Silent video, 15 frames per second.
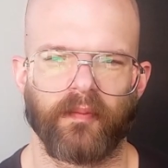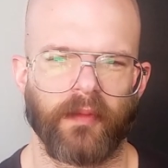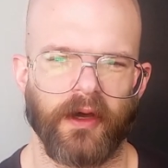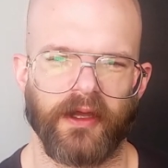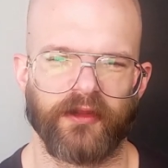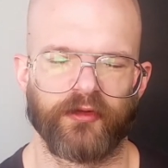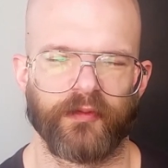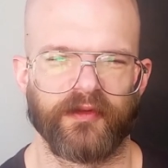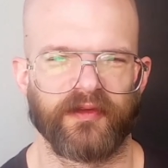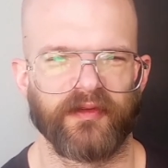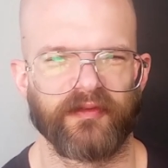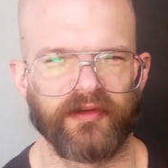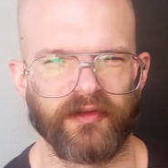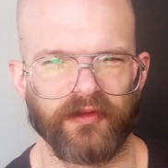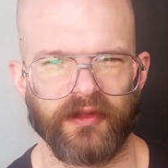but
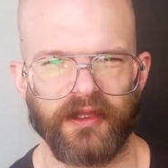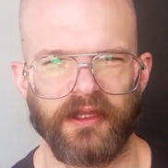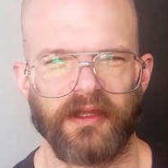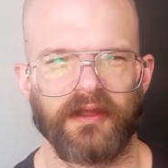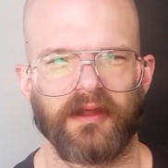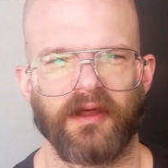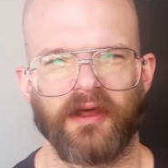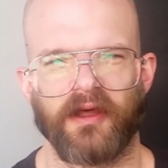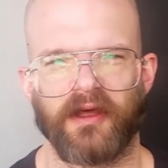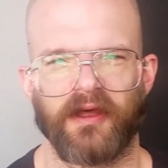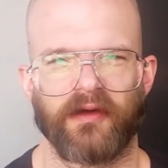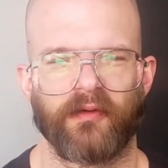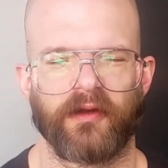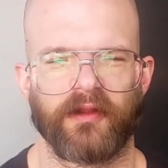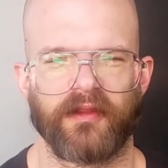specifically
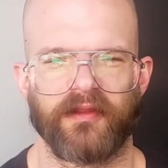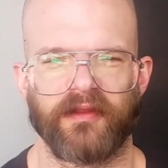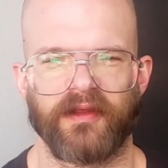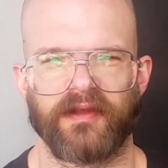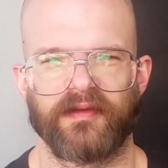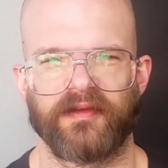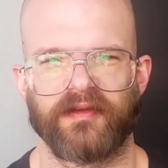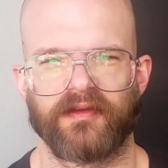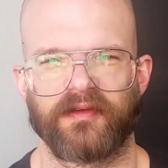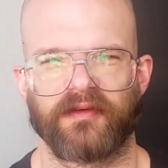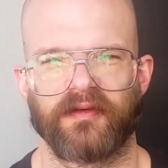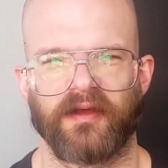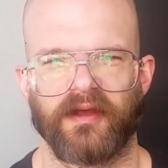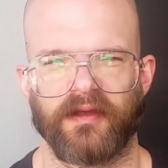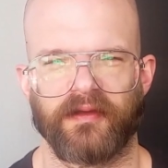one of the things that
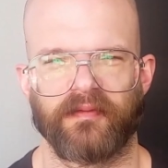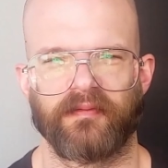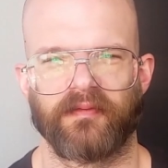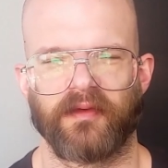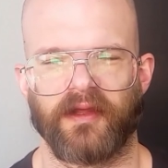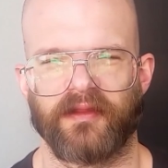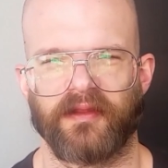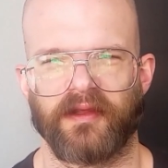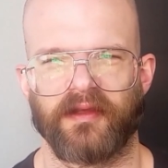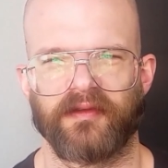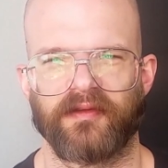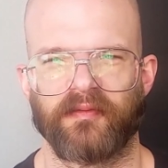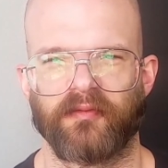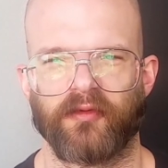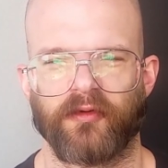I think
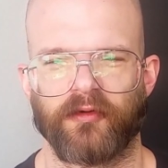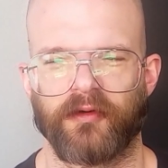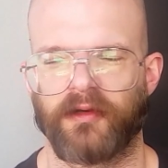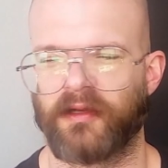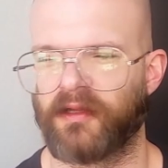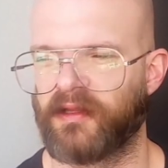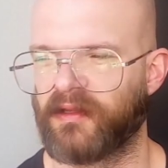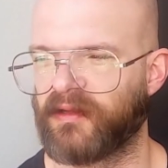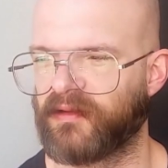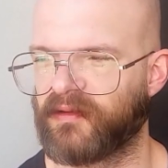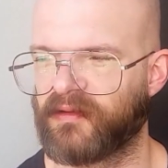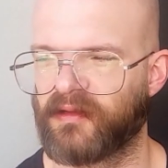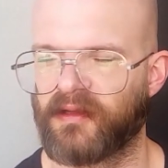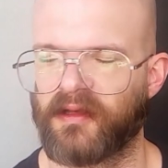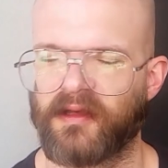is important
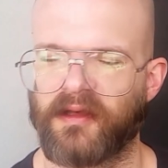is